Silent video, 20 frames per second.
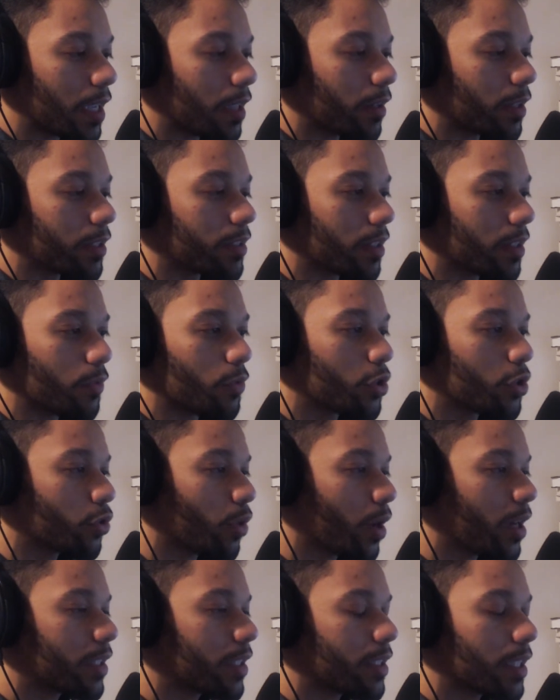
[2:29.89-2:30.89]
listen, if you're
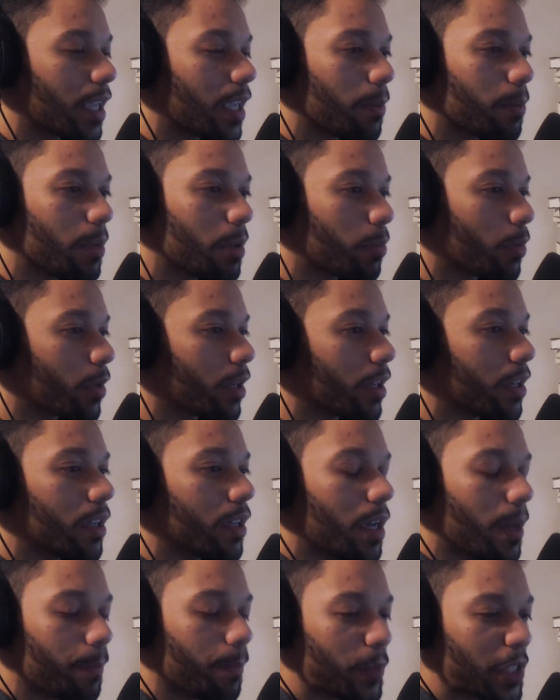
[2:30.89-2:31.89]
trying to get people
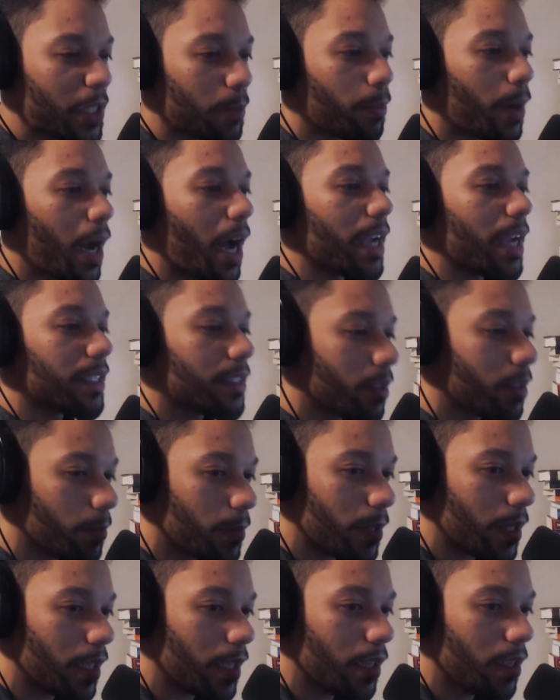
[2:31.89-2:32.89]
to buy
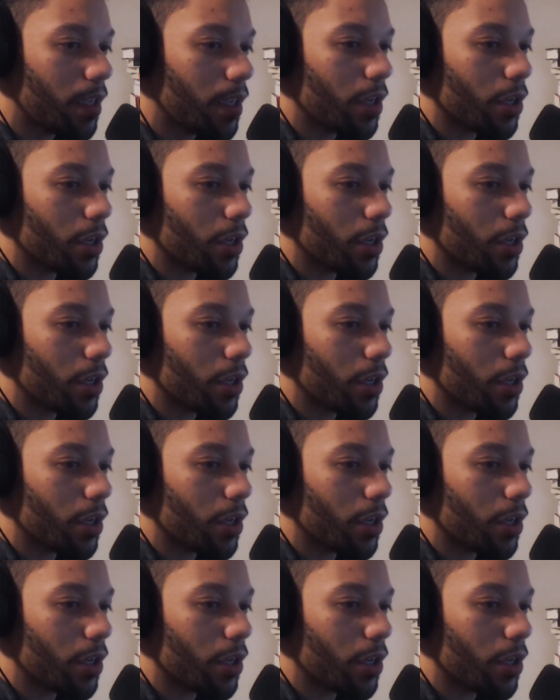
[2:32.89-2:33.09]
something,